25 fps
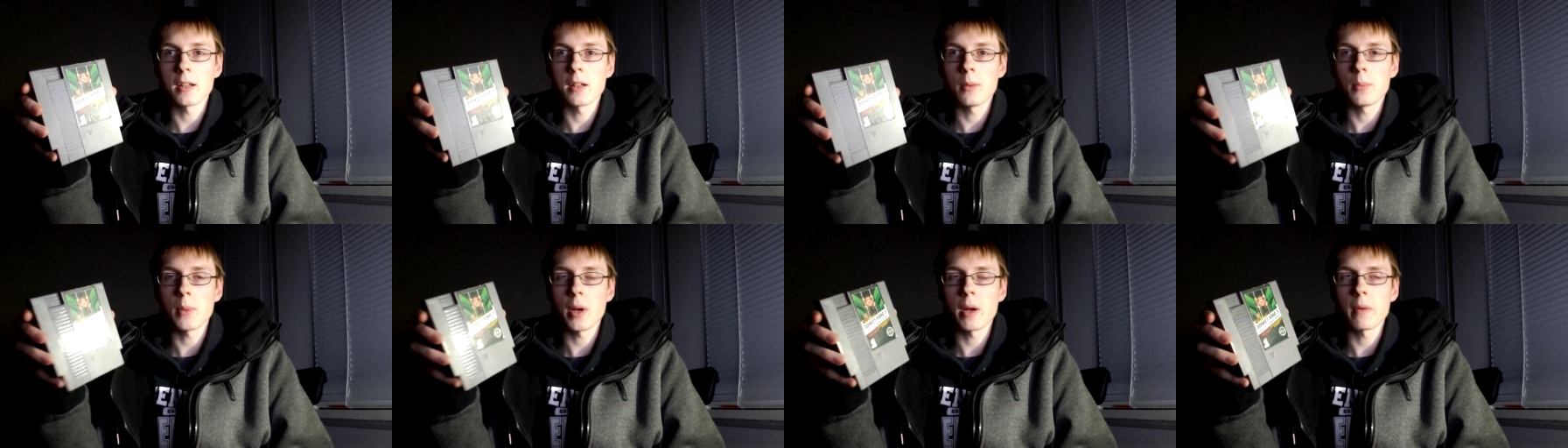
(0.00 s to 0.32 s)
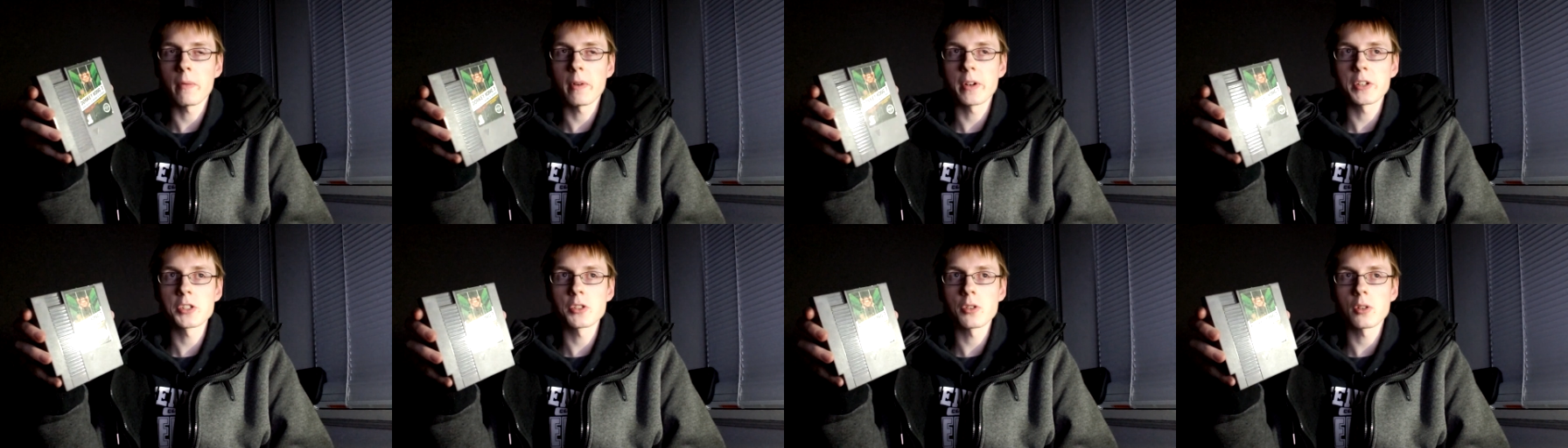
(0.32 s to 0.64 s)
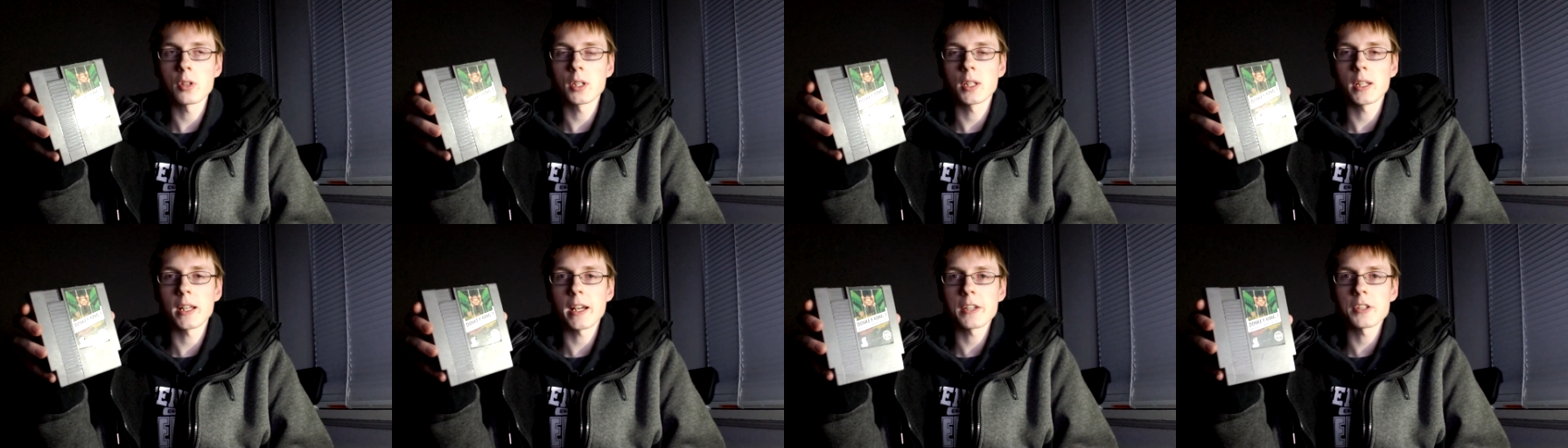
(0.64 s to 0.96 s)
in my original
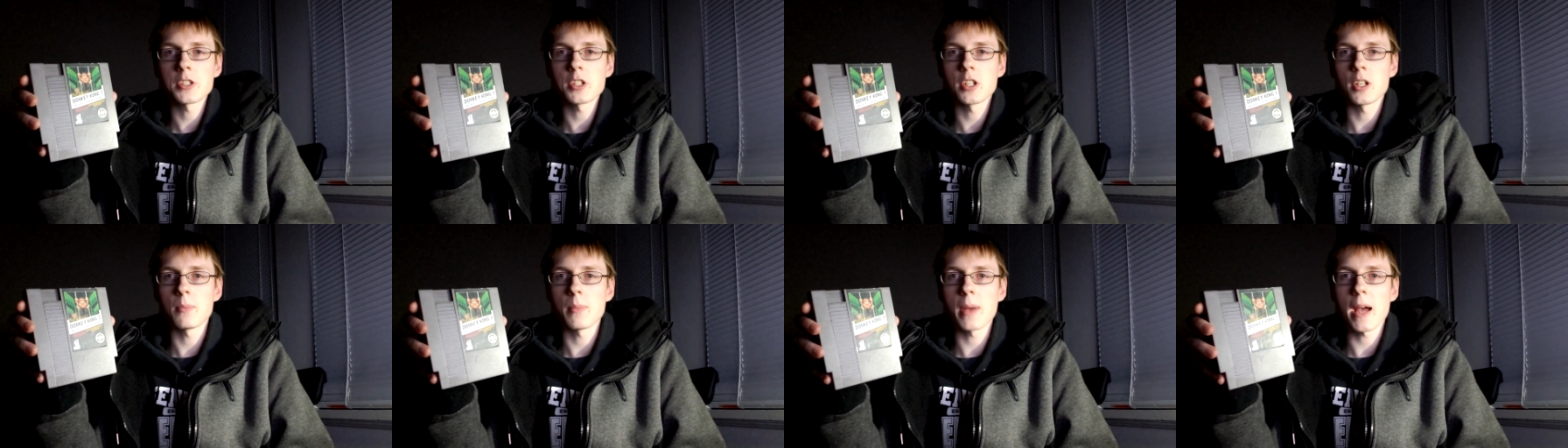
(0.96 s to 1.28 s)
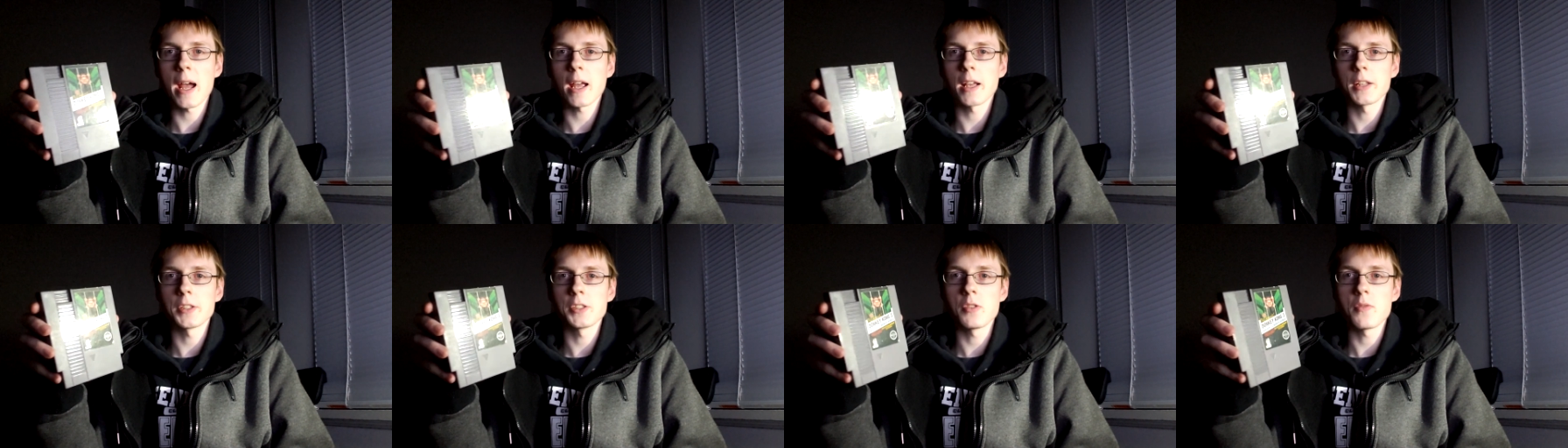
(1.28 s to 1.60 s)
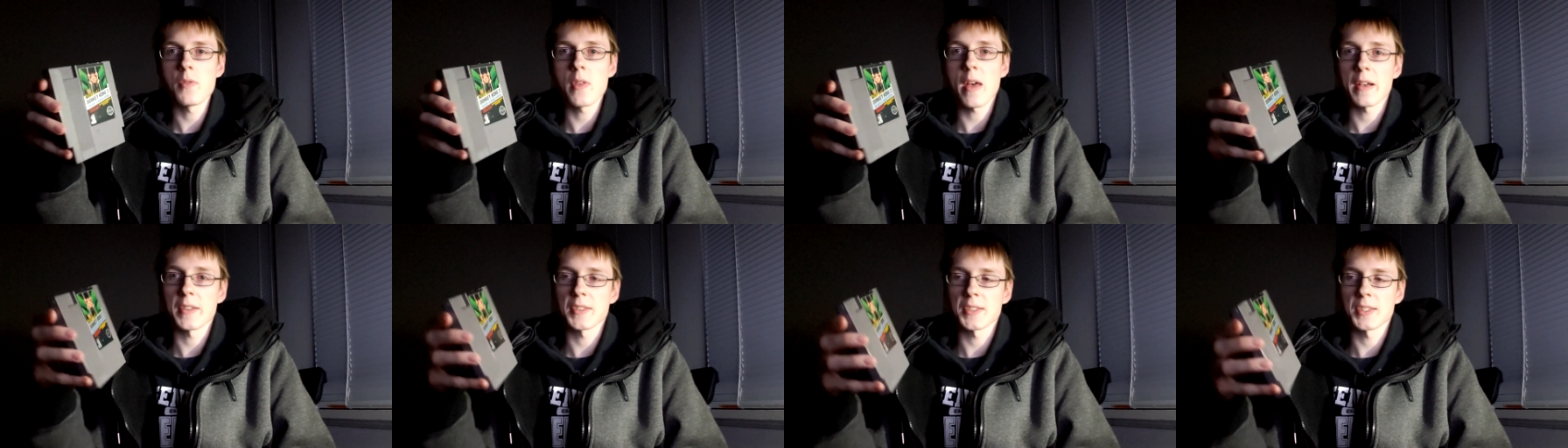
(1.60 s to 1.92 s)
collection back in
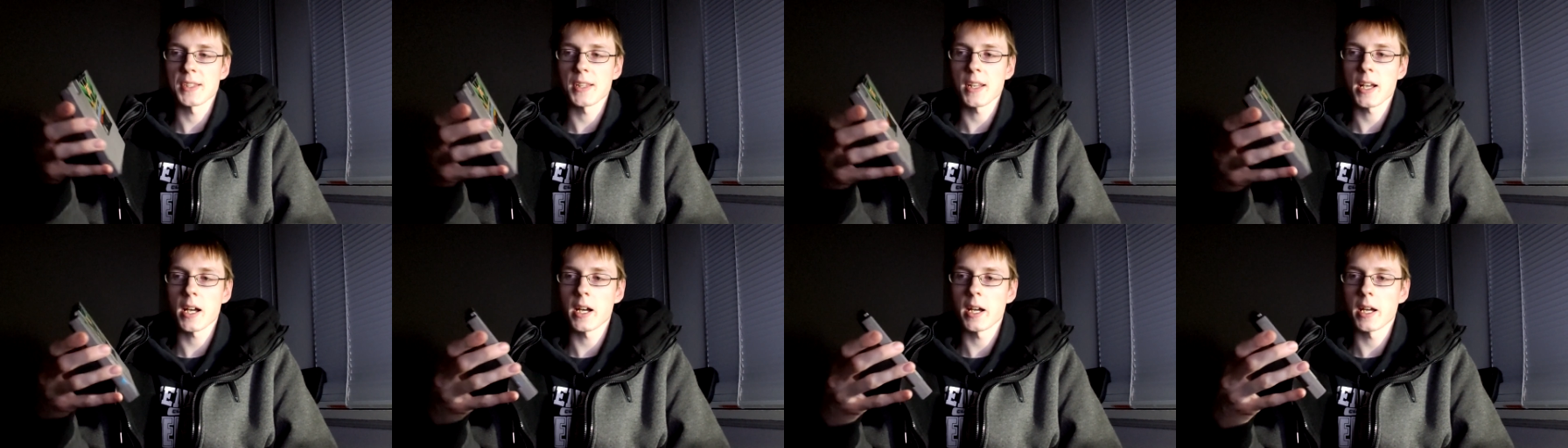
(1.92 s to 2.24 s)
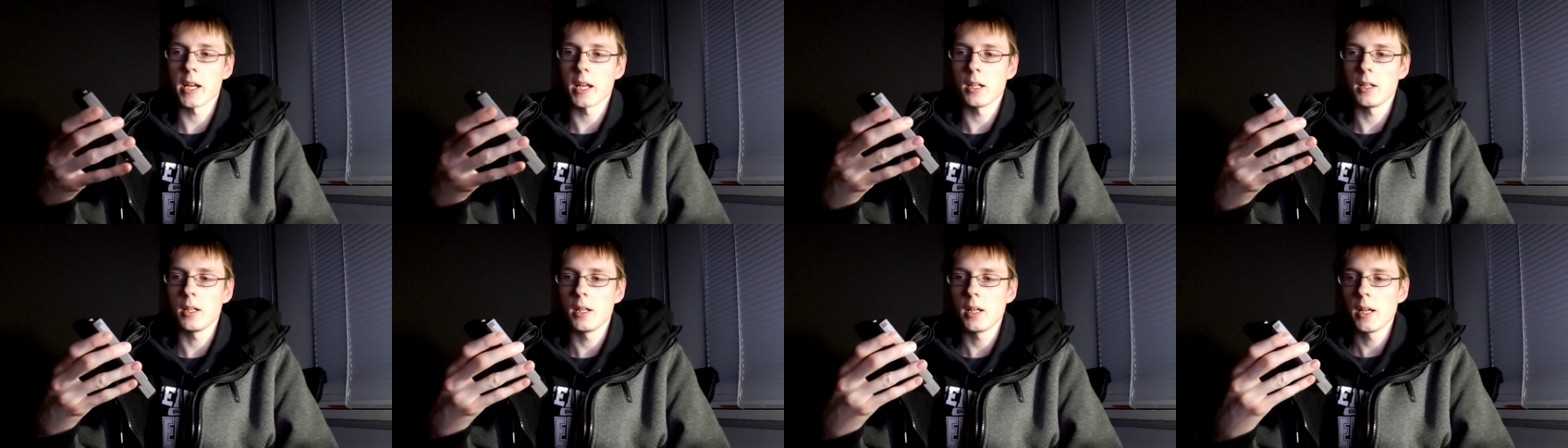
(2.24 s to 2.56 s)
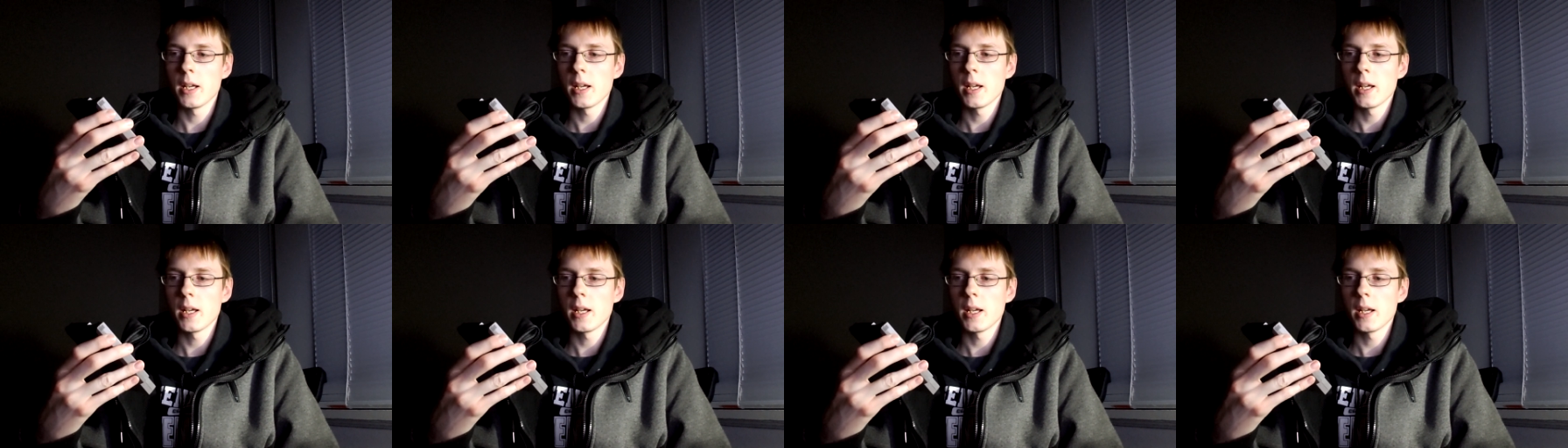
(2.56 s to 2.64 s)
2009.